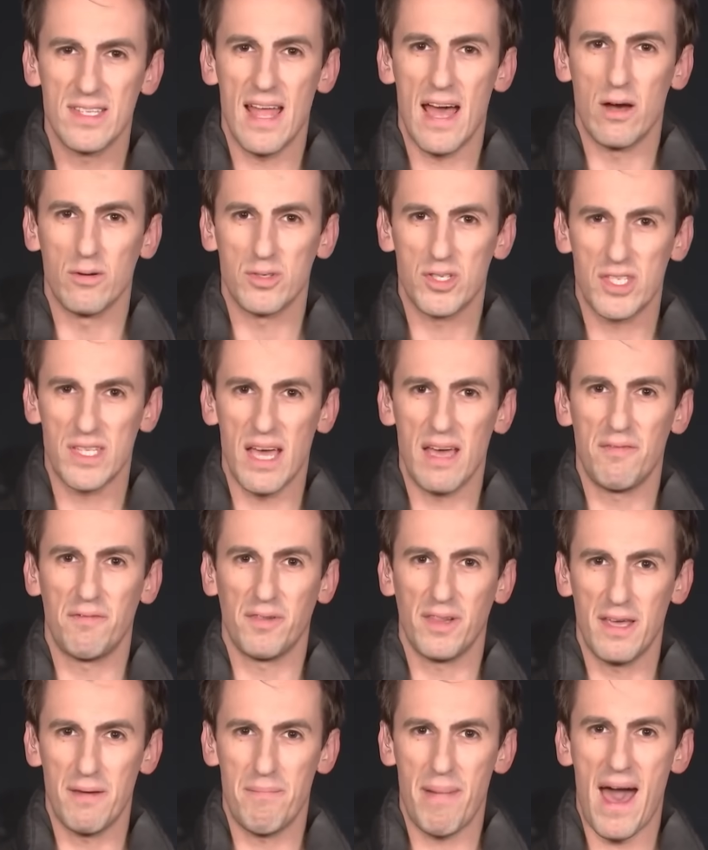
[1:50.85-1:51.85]
now
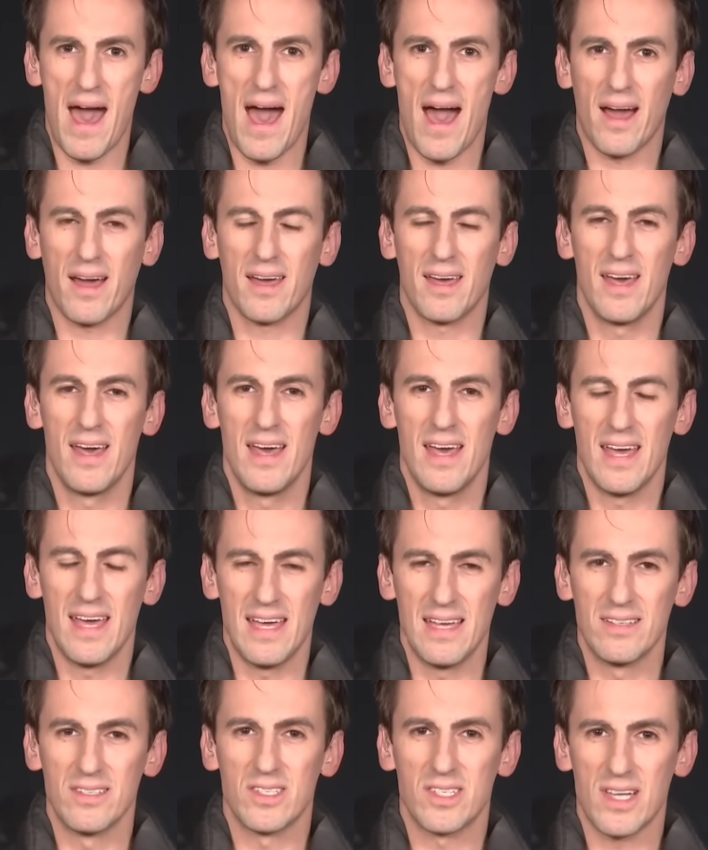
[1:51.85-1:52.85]
safely back
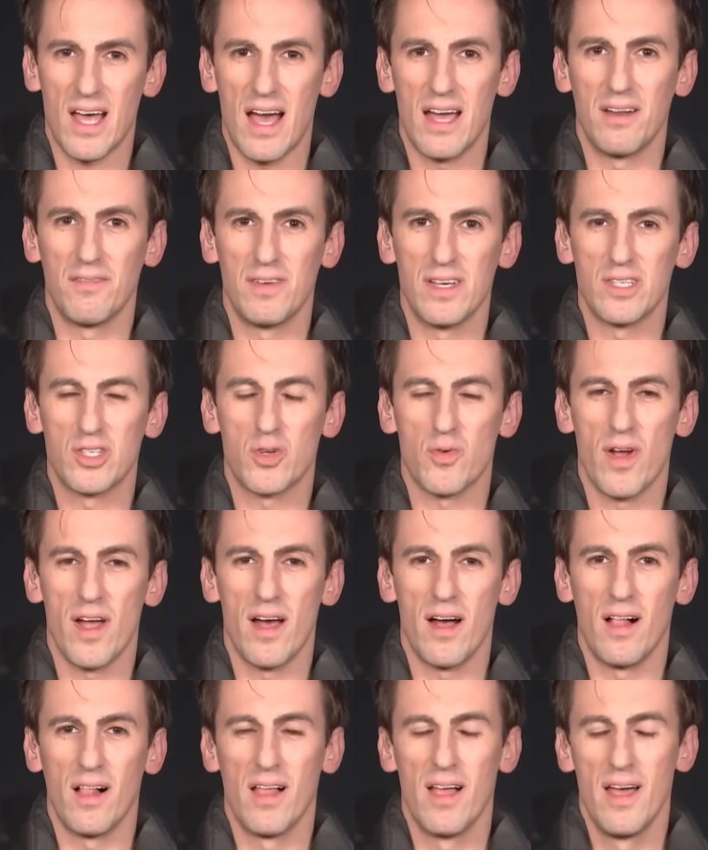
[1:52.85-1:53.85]
inside of
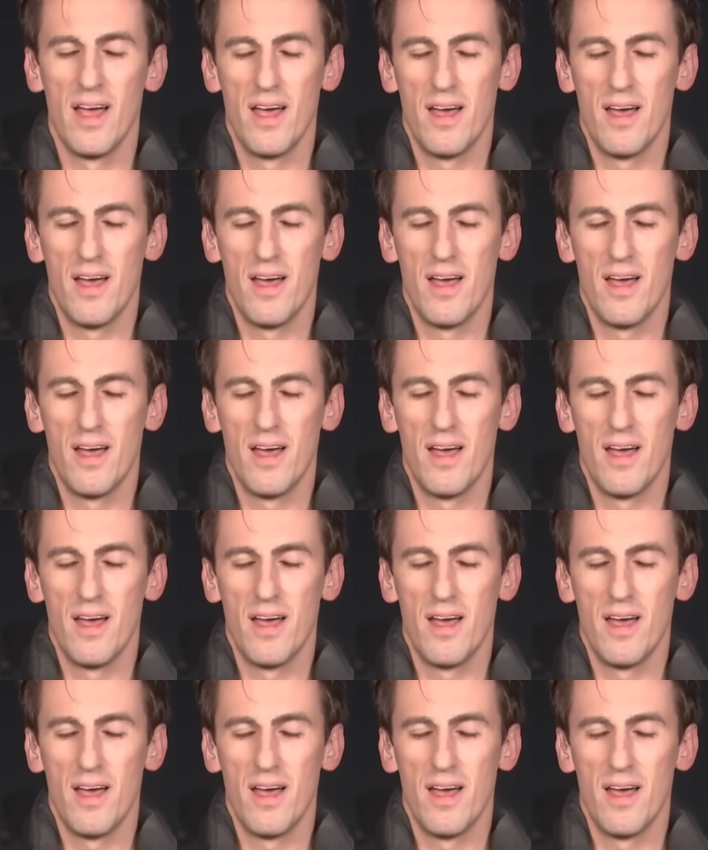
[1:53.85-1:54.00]
Israel.